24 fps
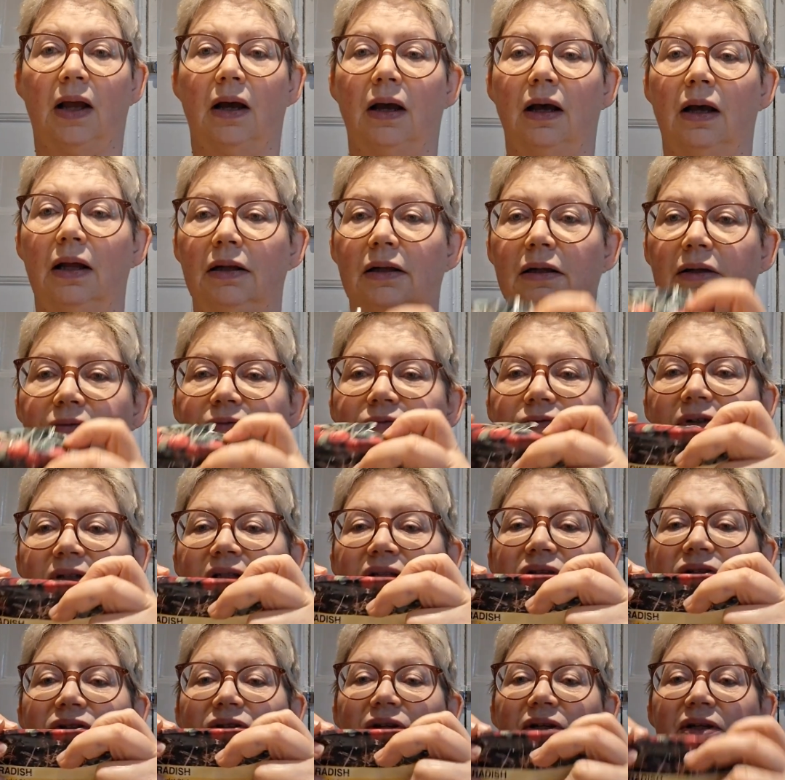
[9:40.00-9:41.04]
I love
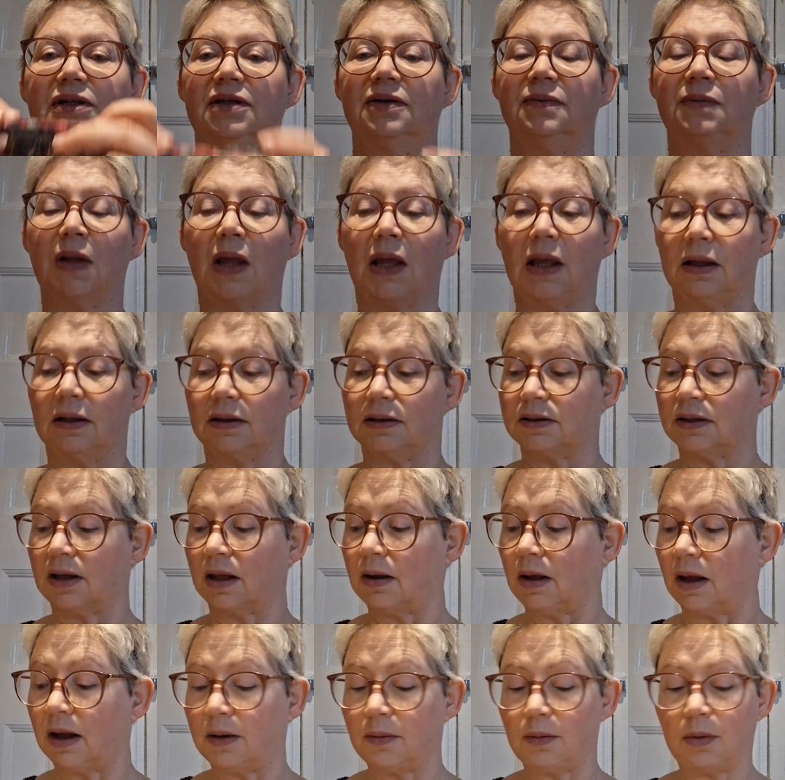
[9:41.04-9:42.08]
radishes.
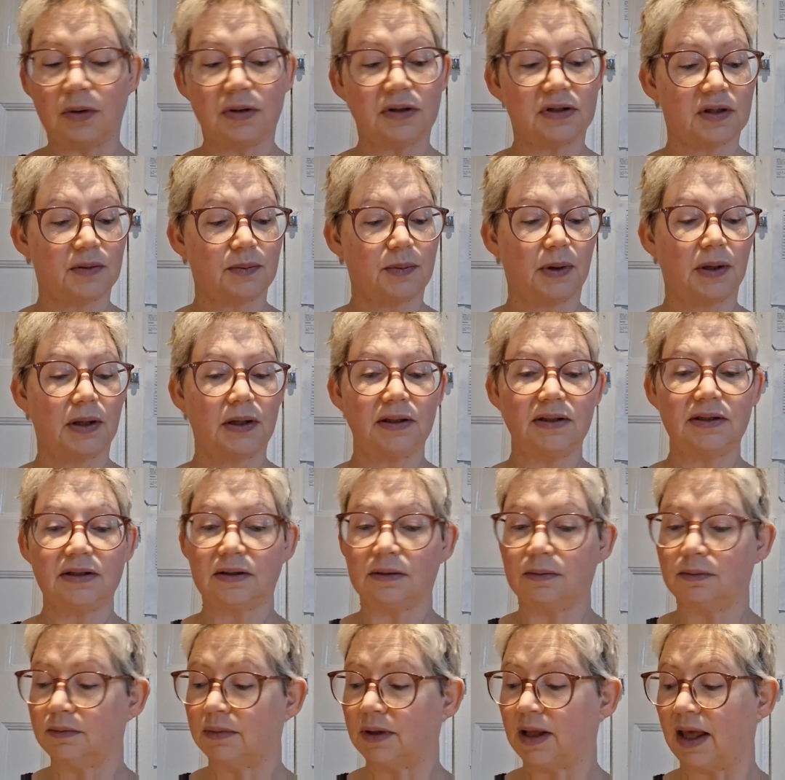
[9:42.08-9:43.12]
So I want to buy
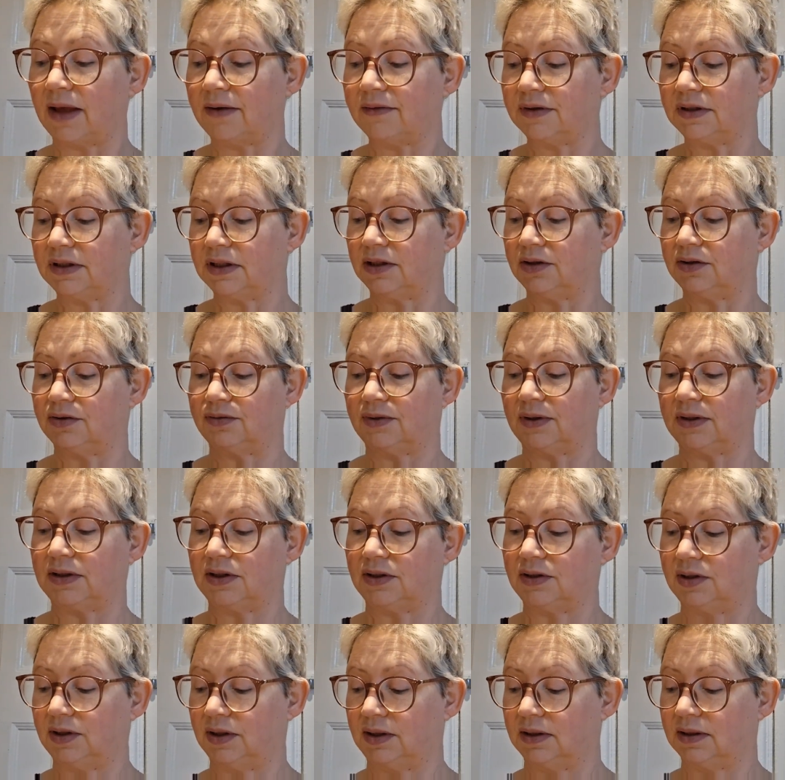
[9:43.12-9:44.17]
some heritage
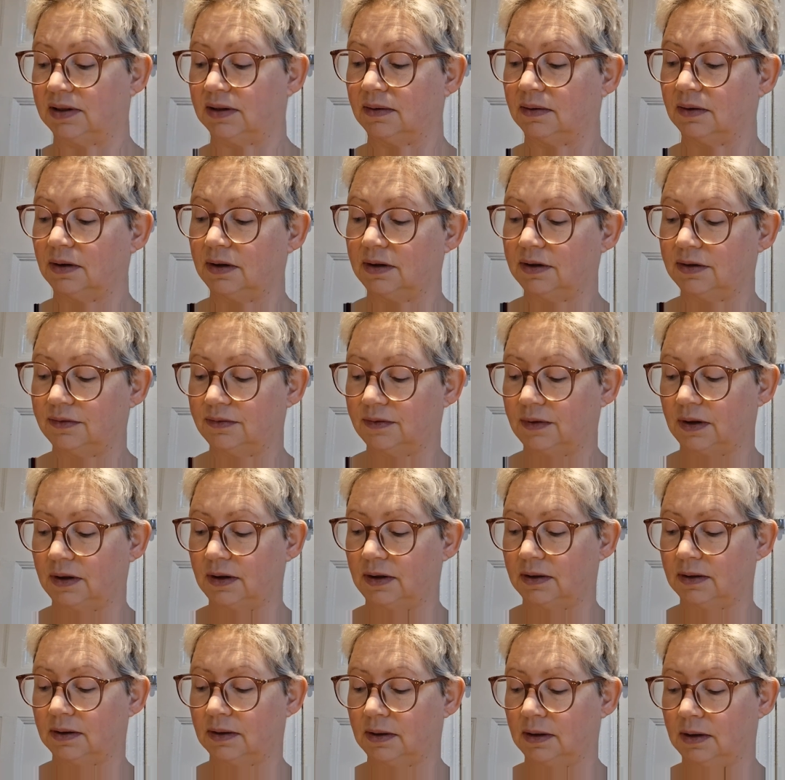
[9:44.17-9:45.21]
radishes. So I'm going to
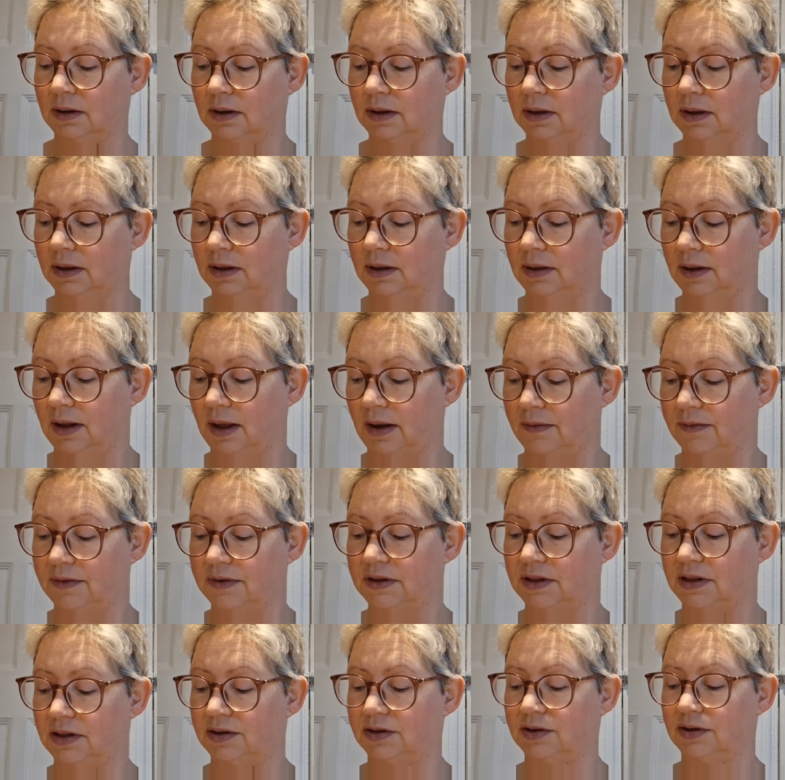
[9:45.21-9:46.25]
write
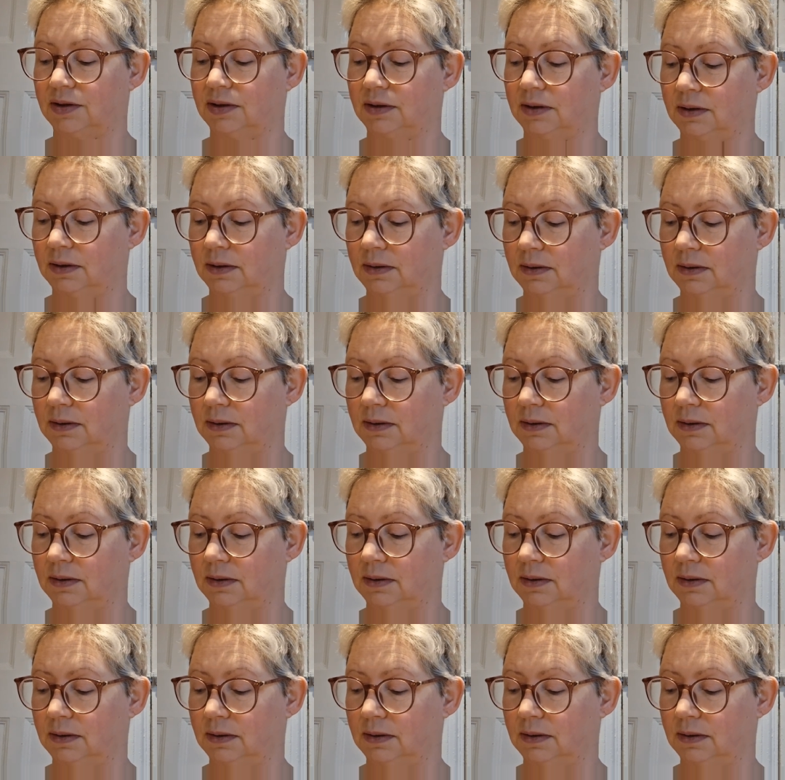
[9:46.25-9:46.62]
heritage